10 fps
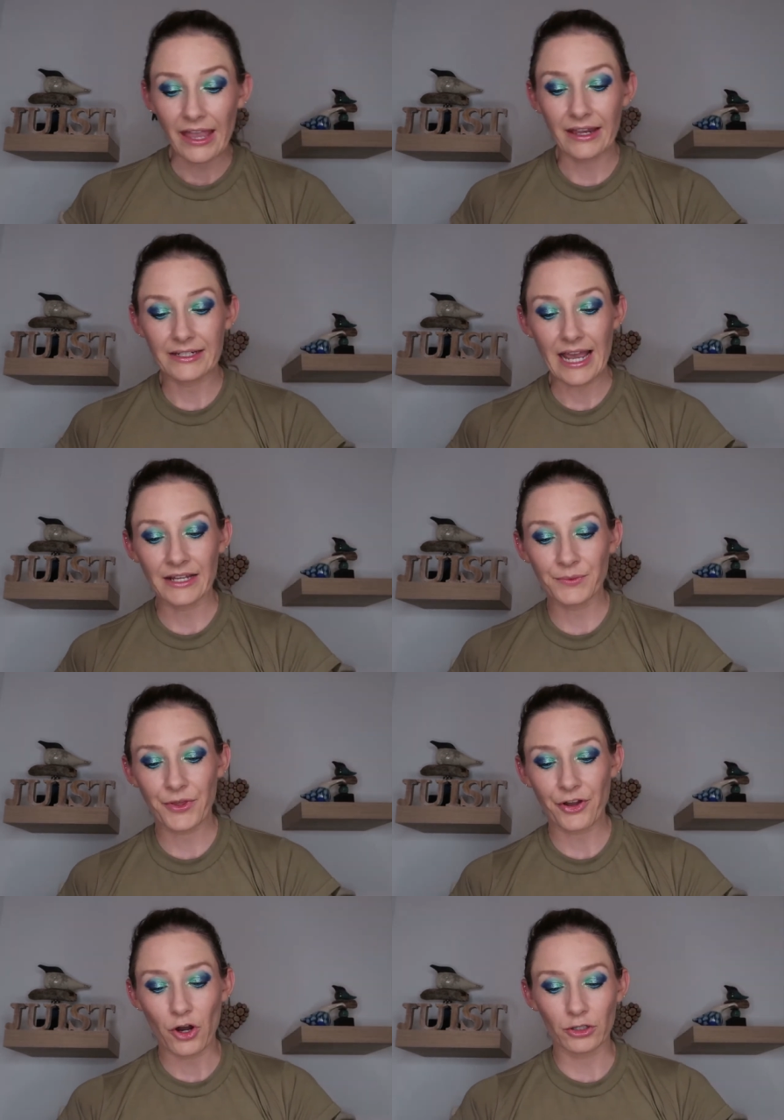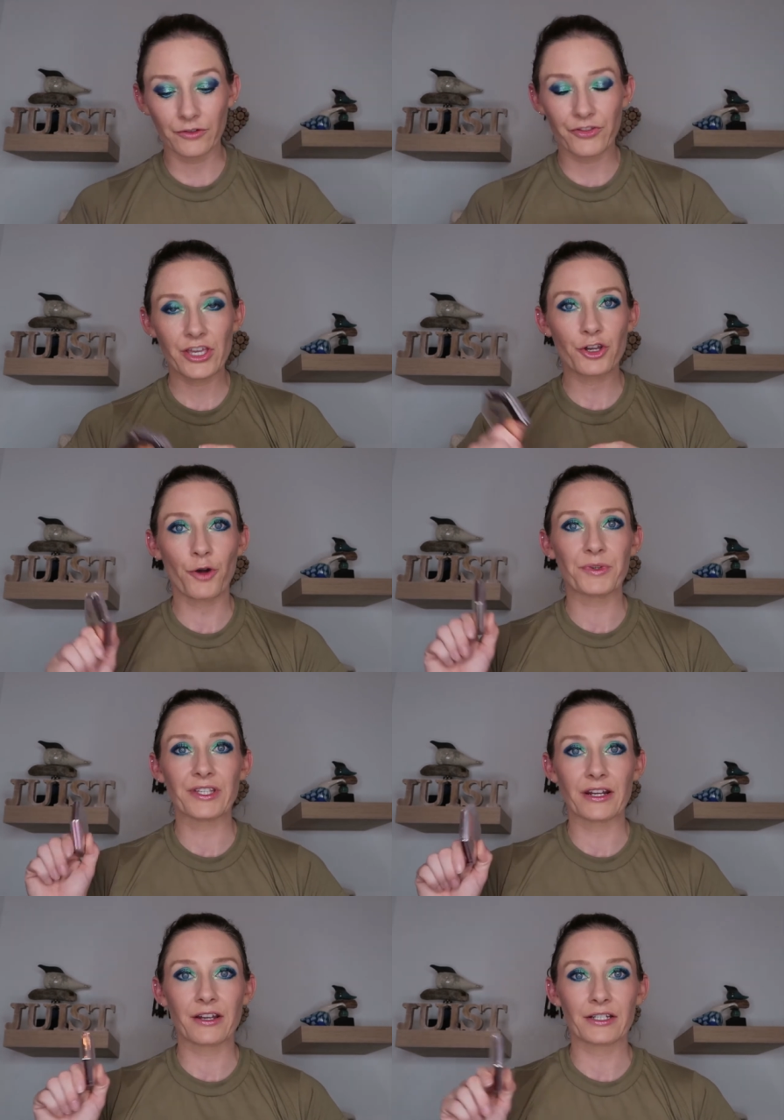And as with all of the
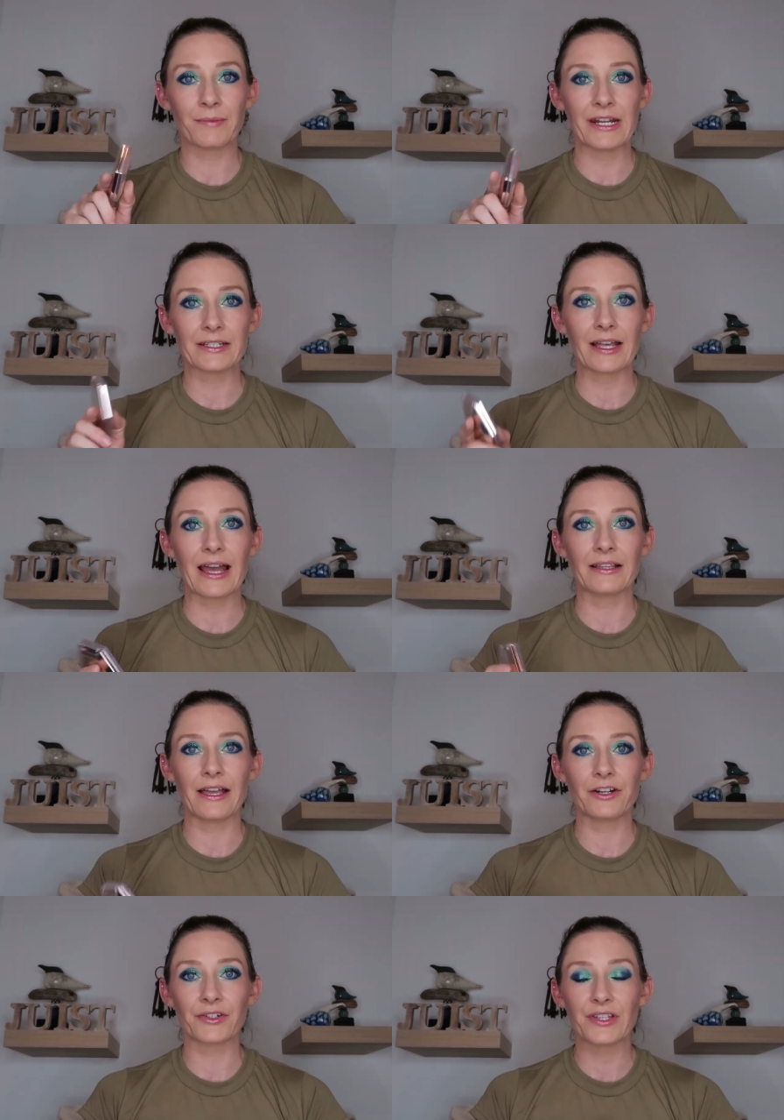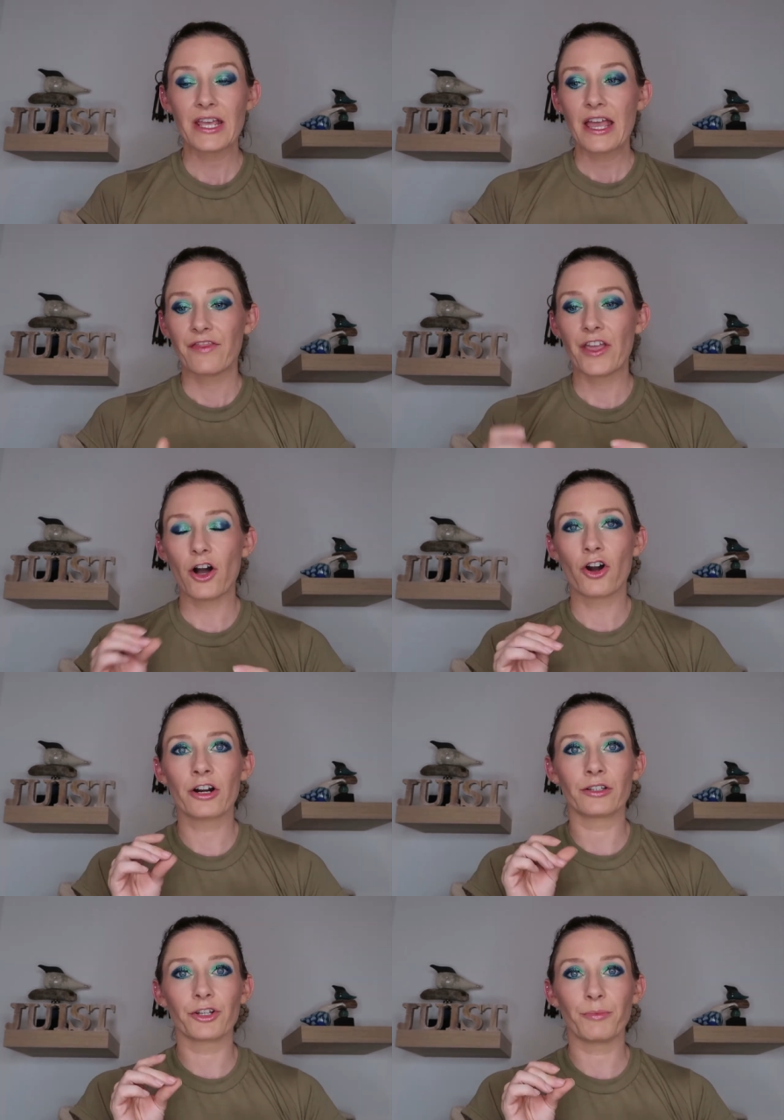Copacetic Cosmetics highlighters, they
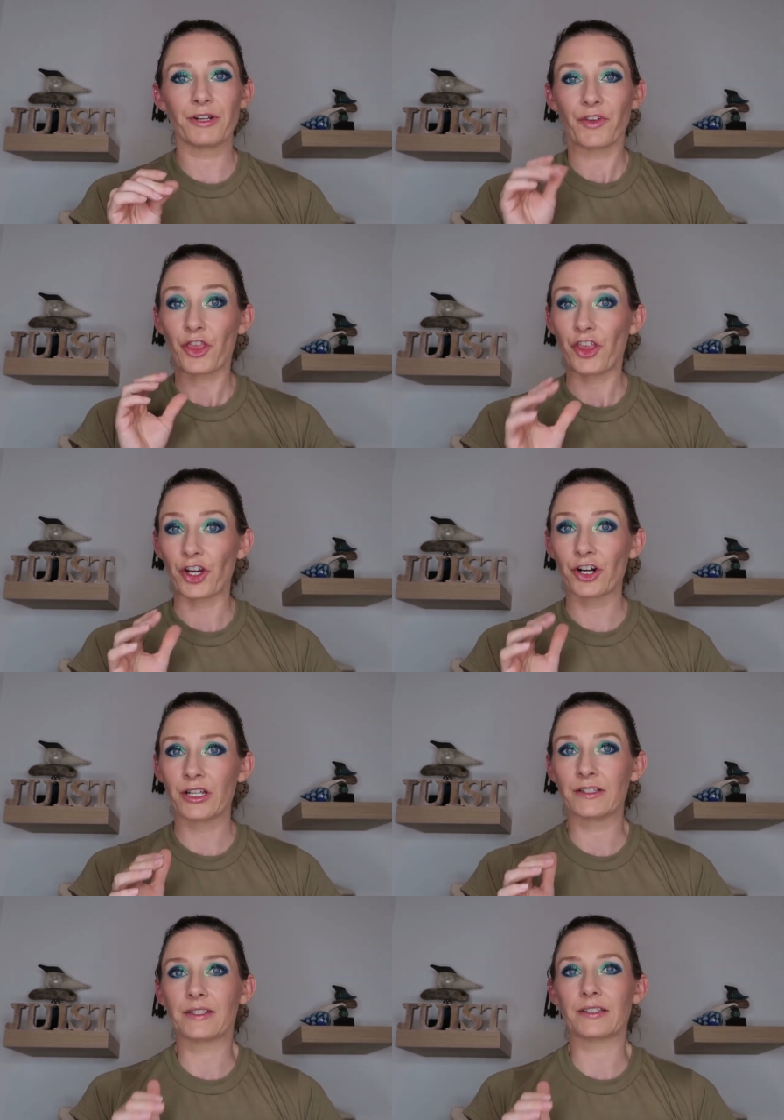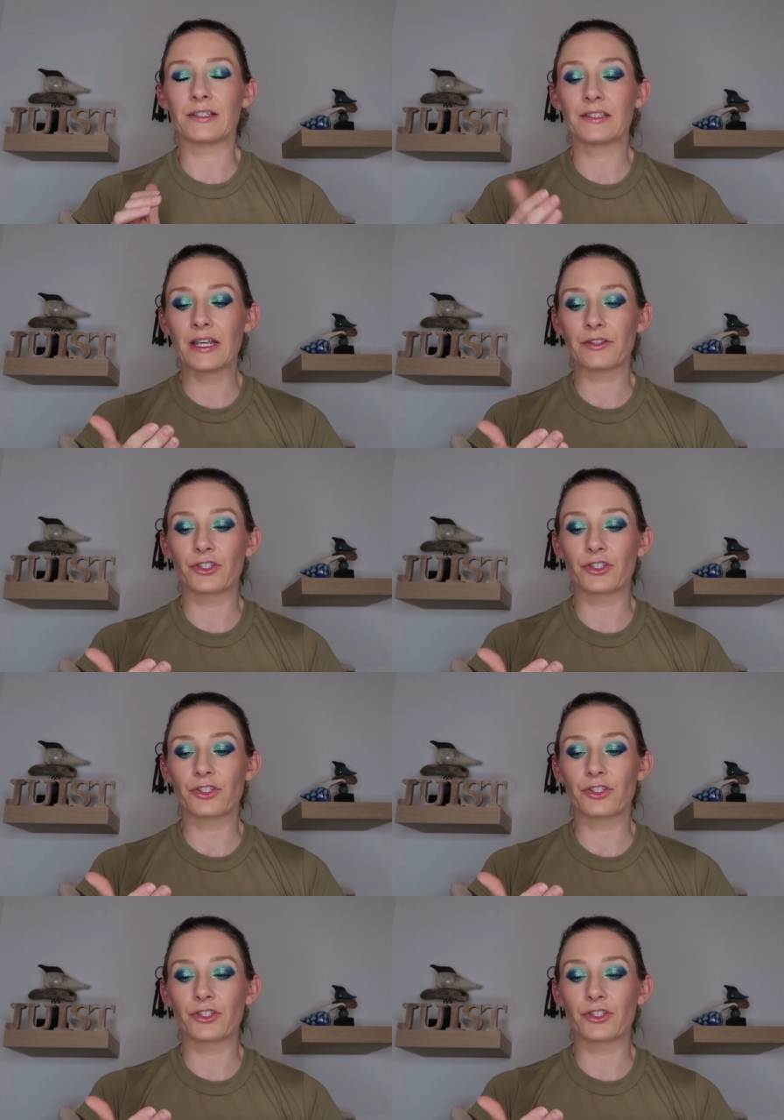are a little bit of a thicker consistency.